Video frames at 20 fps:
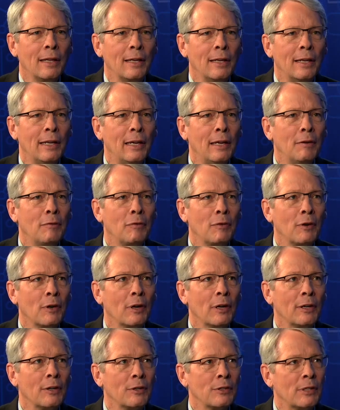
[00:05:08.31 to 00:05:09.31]
need for
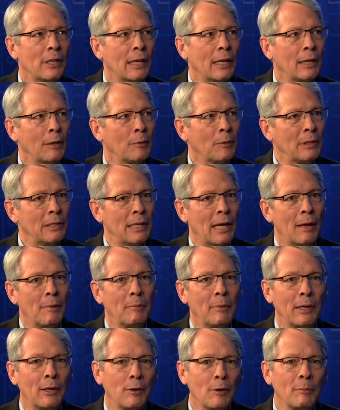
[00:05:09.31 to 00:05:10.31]
understanding what's
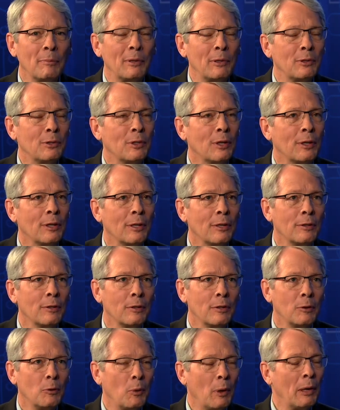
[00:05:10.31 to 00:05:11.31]
happening almost on a
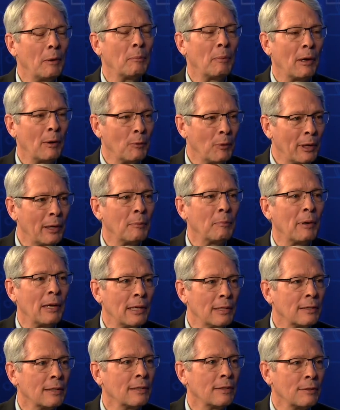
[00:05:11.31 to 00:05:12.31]
week-by-week
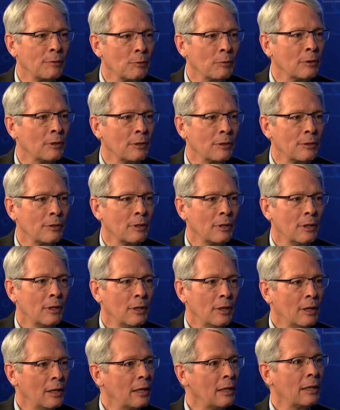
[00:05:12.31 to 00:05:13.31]
basis was
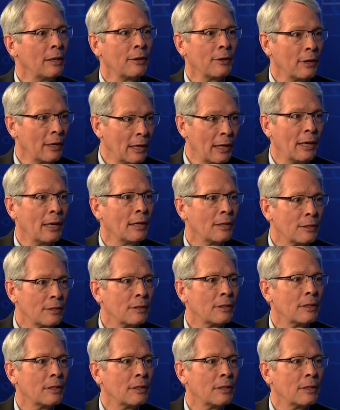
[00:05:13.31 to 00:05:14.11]
clear to us.